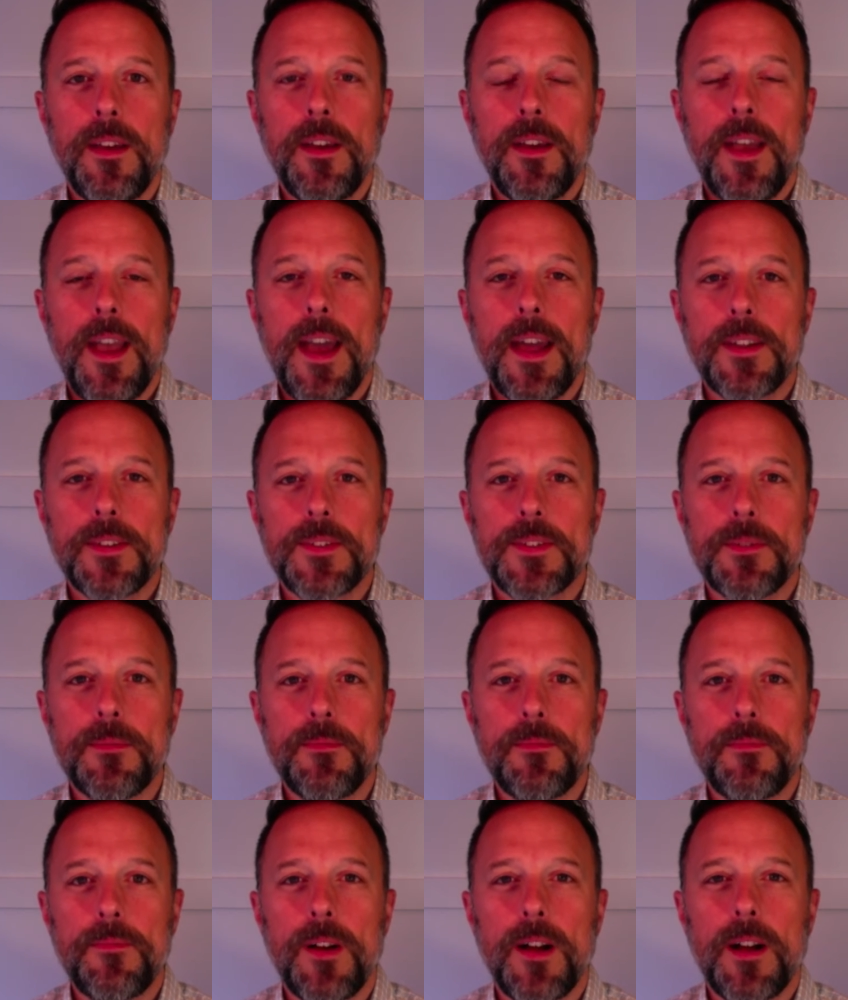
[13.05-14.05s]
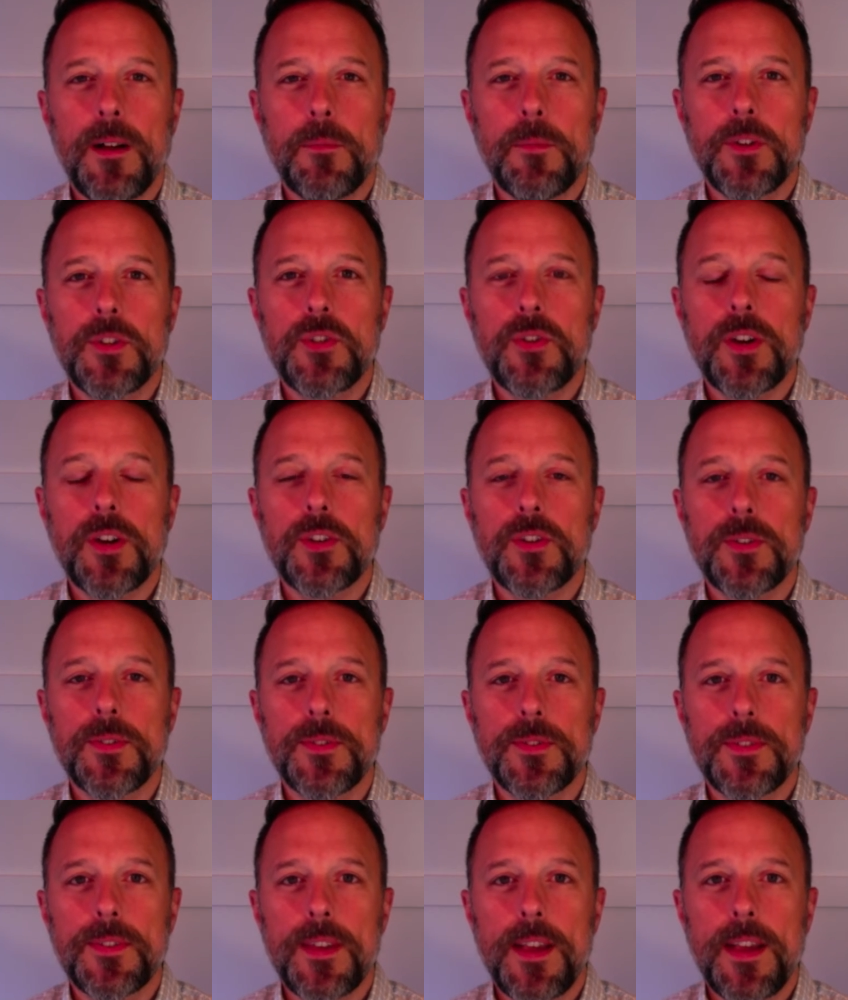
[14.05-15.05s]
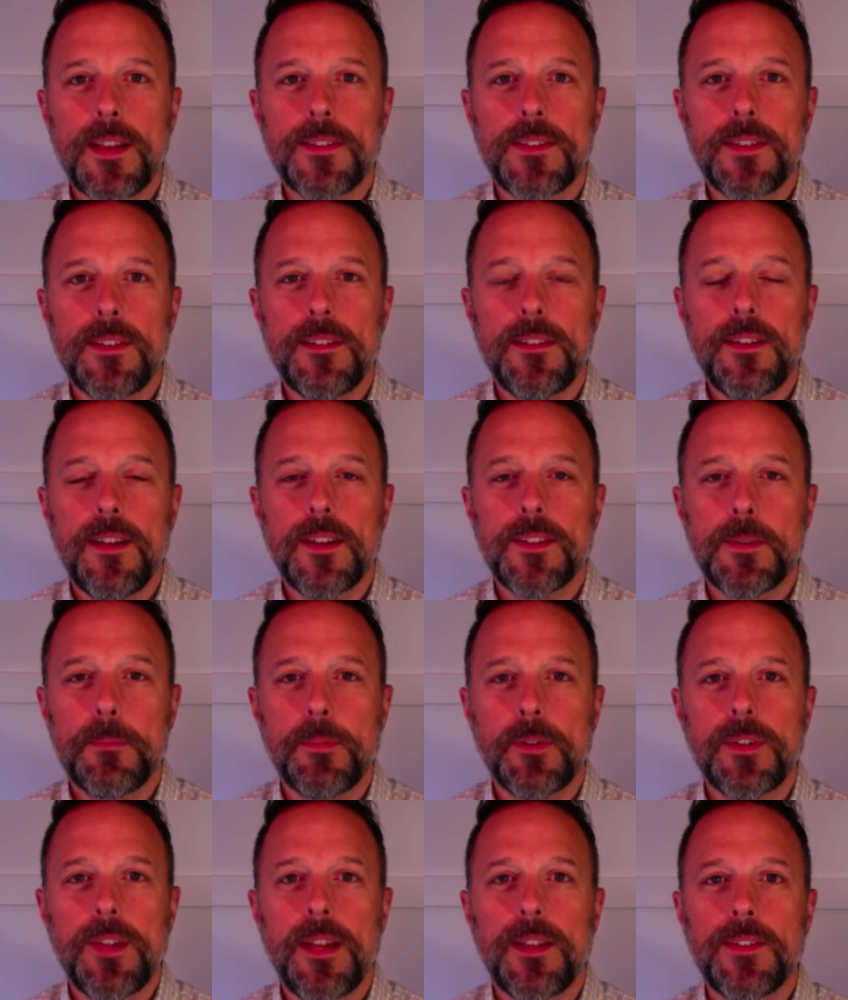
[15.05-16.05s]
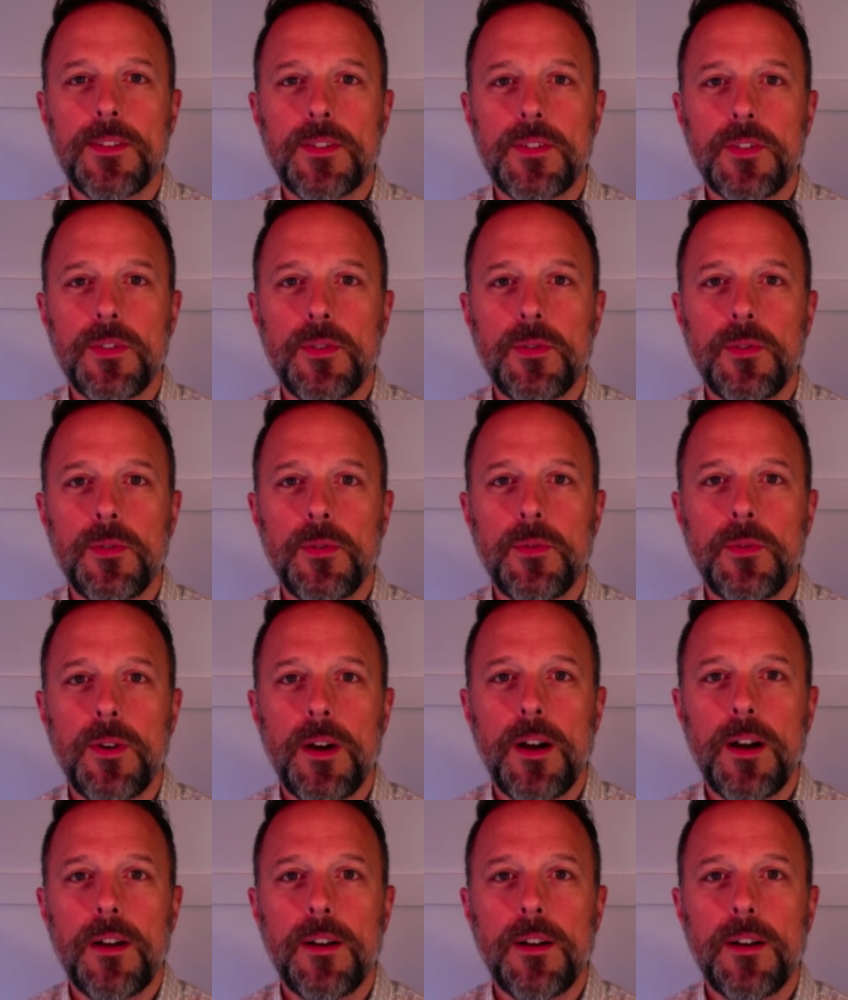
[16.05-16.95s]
added some restrictions as it pertains to